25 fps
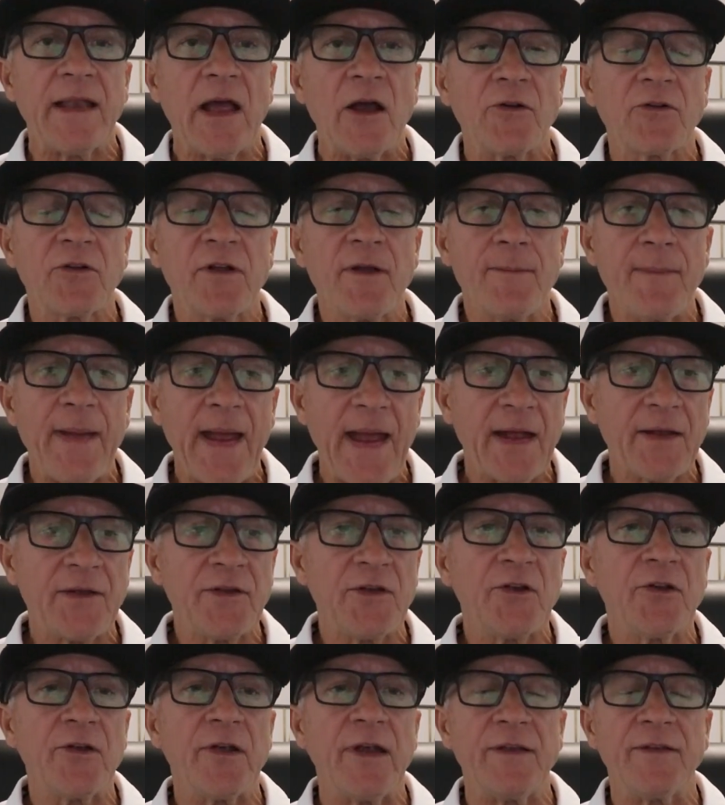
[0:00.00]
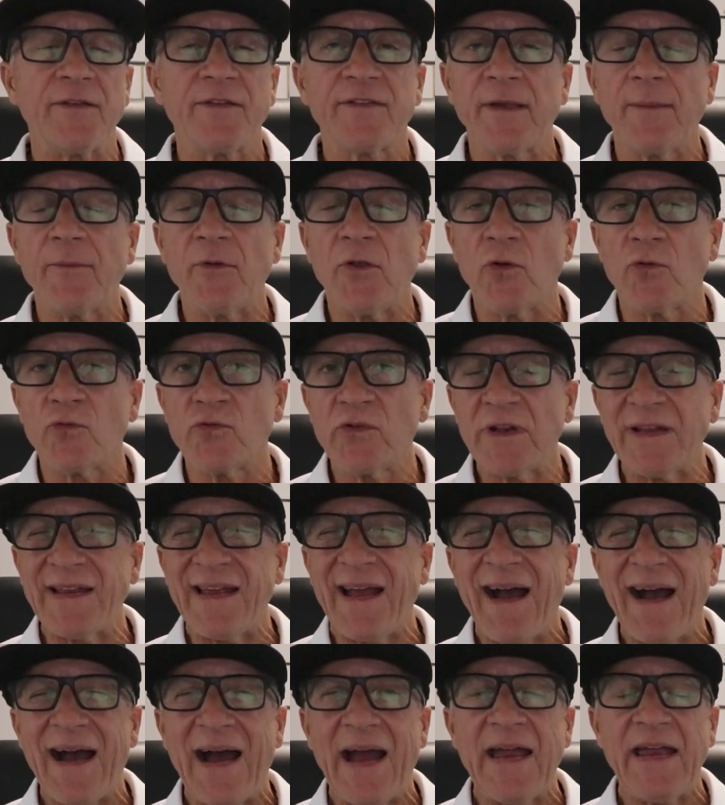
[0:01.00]
Now, Commander and some of the really
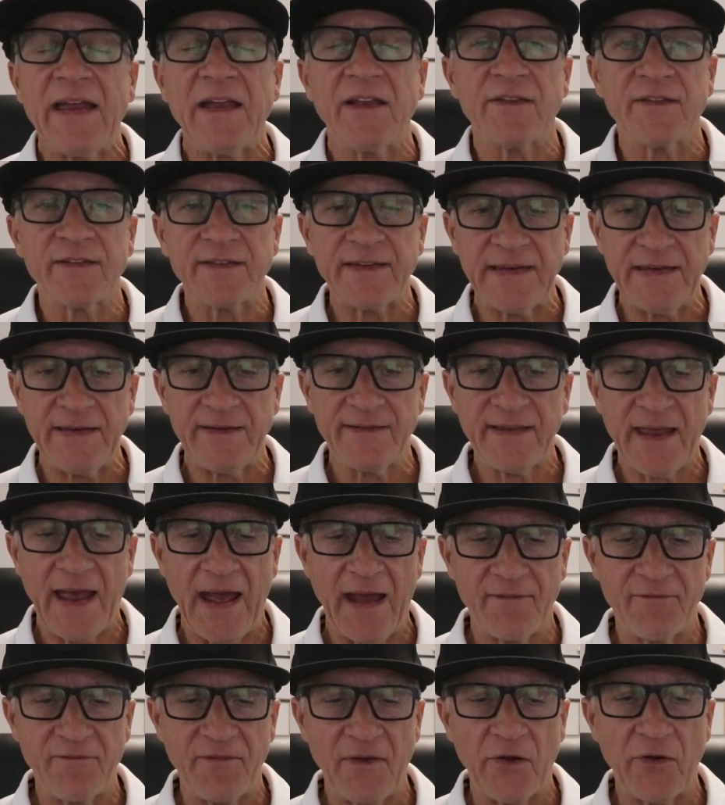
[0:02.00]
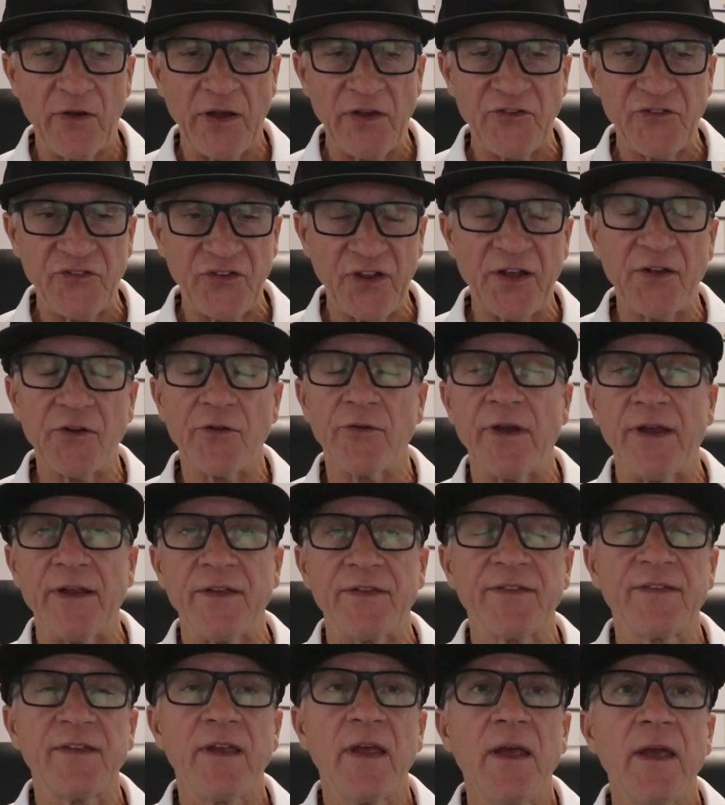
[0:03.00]
high-end skis have very
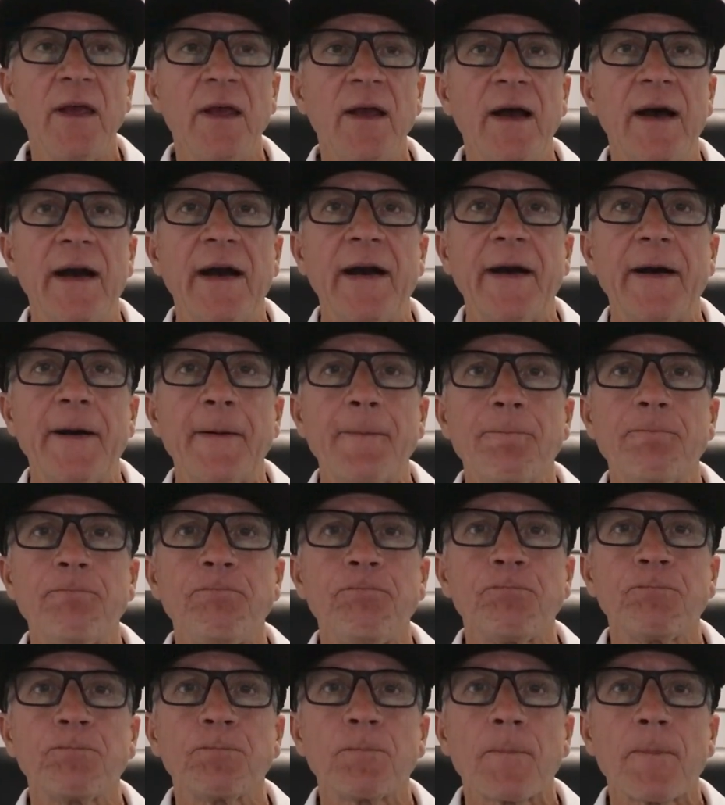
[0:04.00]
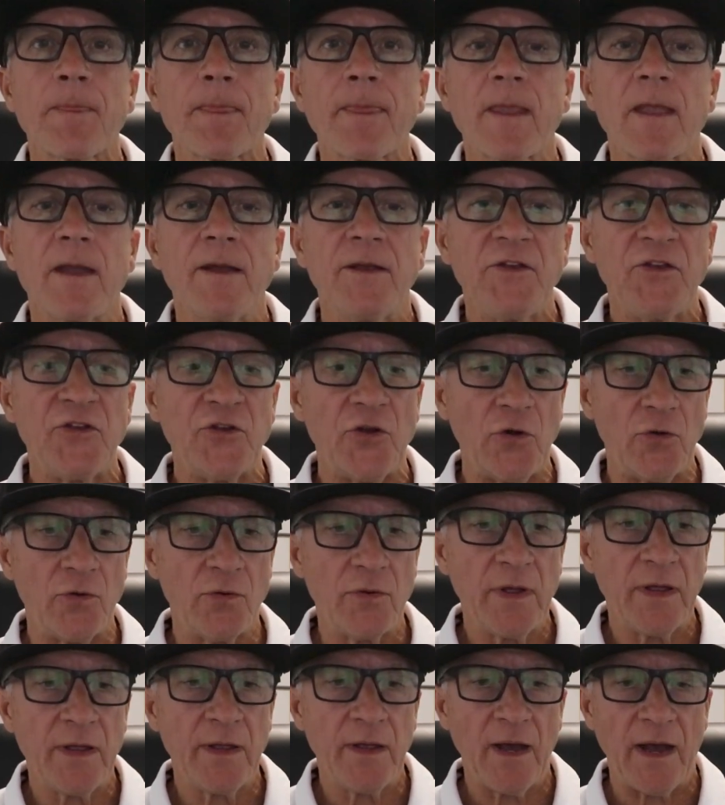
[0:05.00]
generous, you
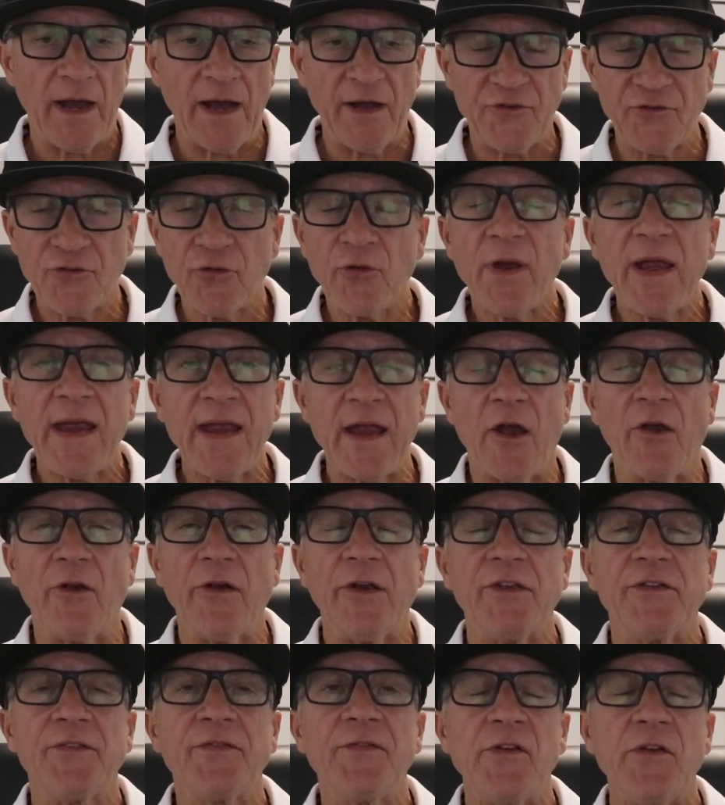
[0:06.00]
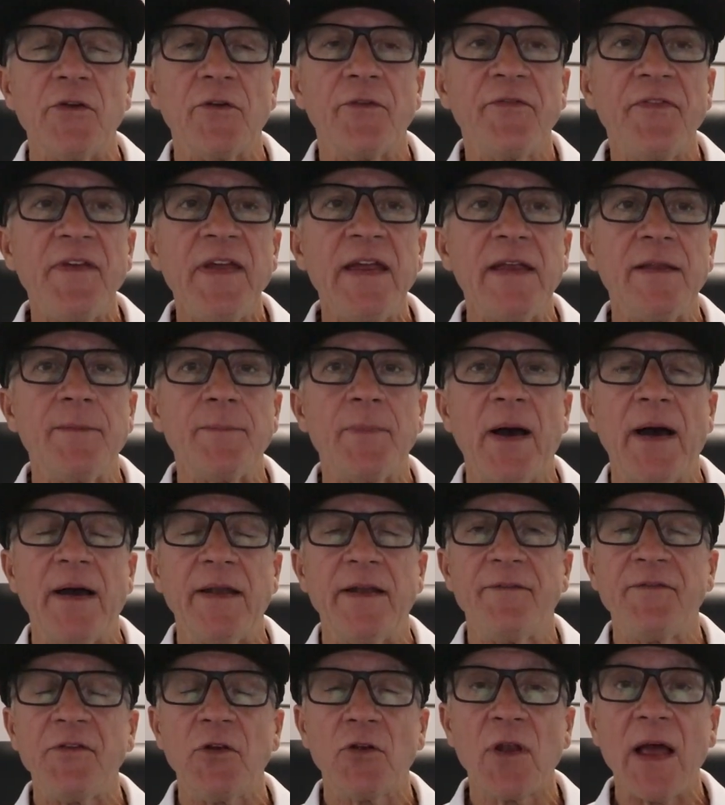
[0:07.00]
know, tray areas for your feet. But
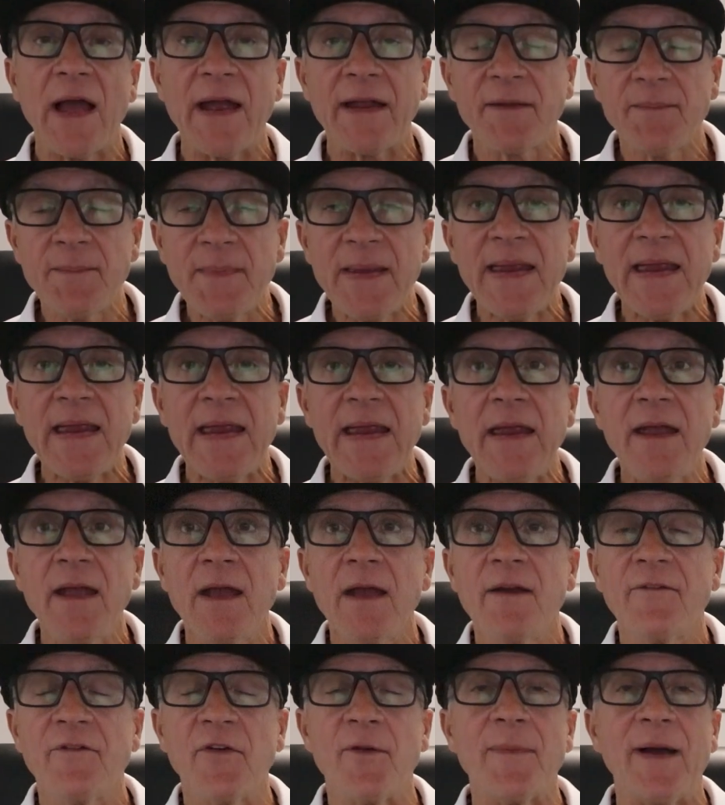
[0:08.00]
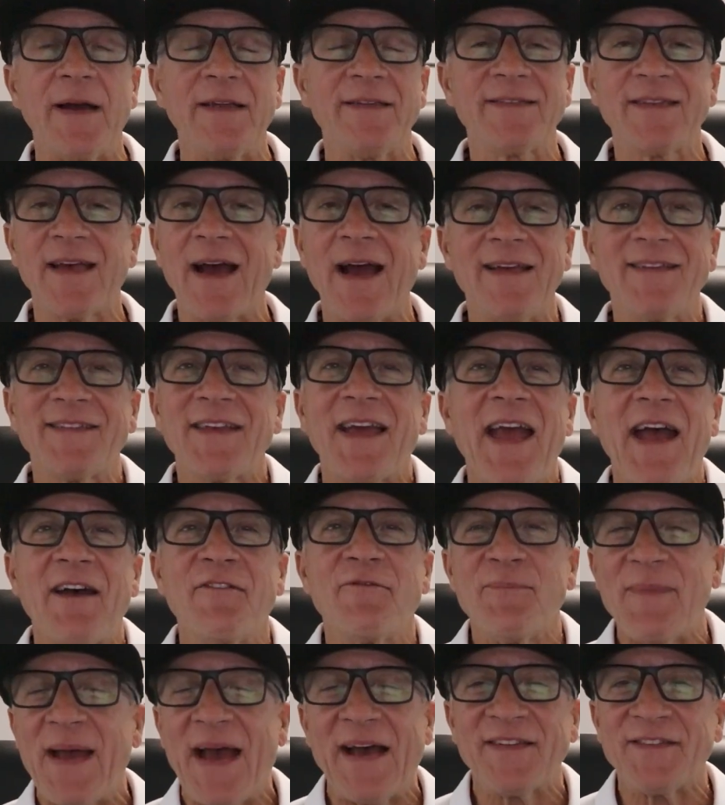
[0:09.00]
if you're like me, for my size, I
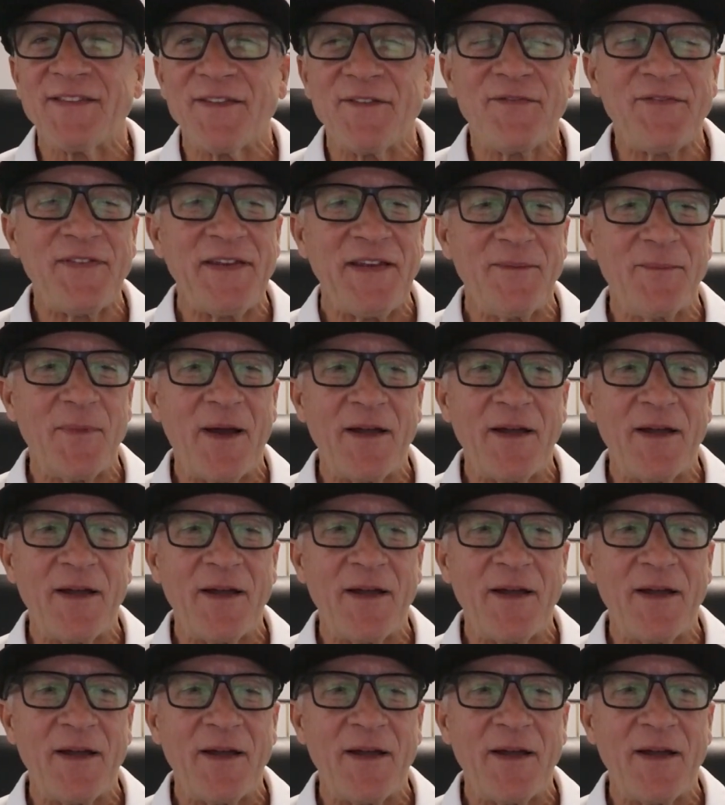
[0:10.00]
have massive feet.